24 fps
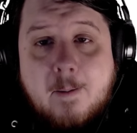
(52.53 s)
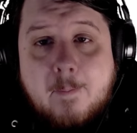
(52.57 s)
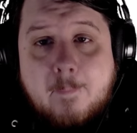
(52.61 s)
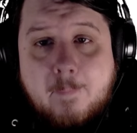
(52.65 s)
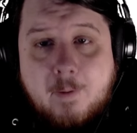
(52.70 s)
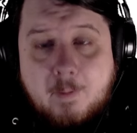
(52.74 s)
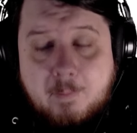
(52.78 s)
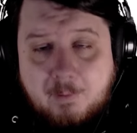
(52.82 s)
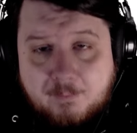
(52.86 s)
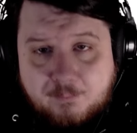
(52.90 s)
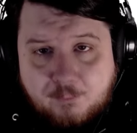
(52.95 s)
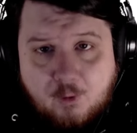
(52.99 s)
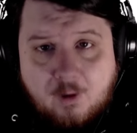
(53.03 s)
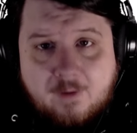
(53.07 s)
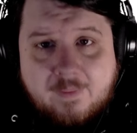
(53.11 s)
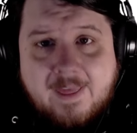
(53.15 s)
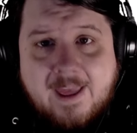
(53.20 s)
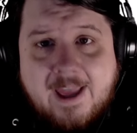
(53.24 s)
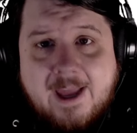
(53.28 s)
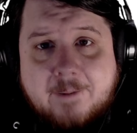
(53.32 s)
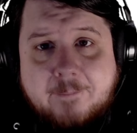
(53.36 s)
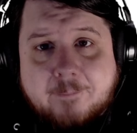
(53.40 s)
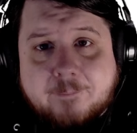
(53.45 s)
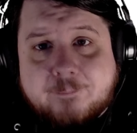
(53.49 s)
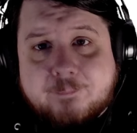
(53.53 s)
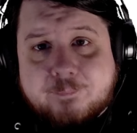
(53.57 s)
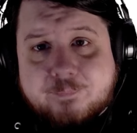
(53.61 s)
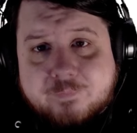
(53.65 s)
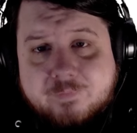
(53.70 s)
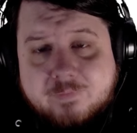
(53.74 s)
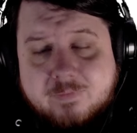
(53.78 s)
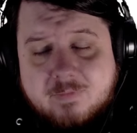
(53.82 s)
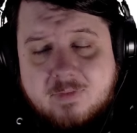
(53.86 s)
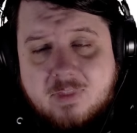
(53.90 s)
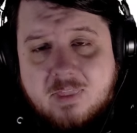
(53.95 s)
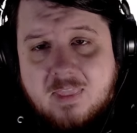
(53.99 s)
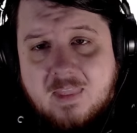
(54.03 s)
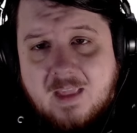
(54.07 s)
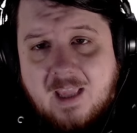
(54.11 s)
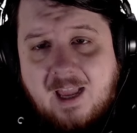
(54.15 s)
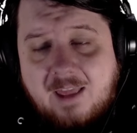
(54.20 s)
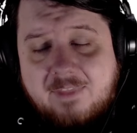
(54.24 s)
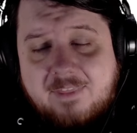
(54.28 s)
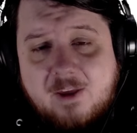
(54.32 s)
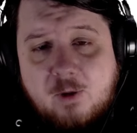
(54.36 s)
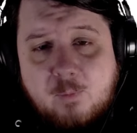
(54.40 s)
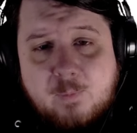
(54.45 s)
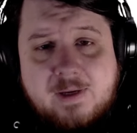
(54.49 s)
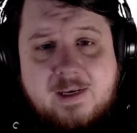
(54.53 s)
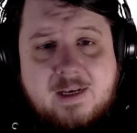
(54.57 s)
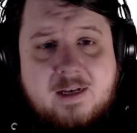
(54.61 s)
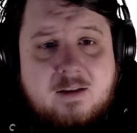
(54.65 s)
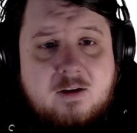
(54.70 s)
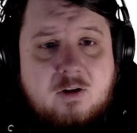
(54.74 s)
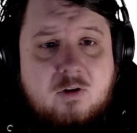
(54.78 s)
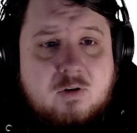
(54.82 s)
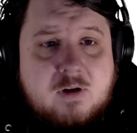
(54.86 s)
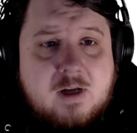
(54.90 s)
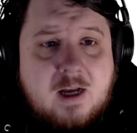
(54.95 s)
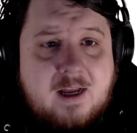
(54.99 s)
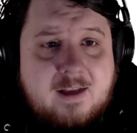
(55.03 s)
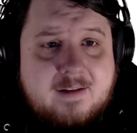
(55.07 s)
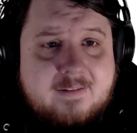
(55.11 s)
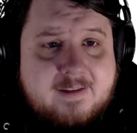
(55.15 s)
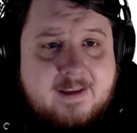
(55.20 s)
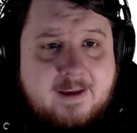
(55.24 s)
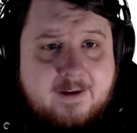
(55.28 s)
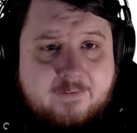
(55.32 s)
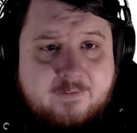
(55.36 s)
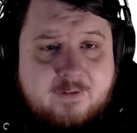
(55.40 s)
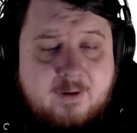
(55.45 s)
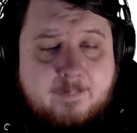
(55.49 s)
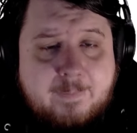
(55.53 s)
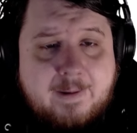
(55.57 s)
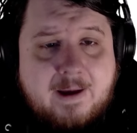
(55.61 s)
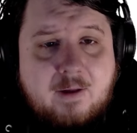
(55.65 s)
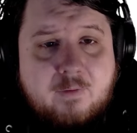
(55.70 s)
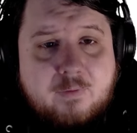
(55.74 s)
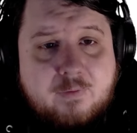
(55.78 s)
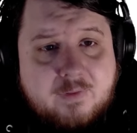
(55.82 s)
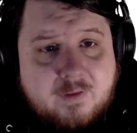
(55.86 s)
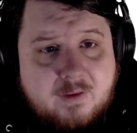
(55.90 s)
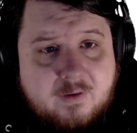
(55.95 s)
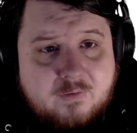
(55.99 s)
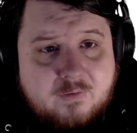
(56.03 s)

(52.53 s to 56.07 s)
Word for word: But before that, I think we need a little context about this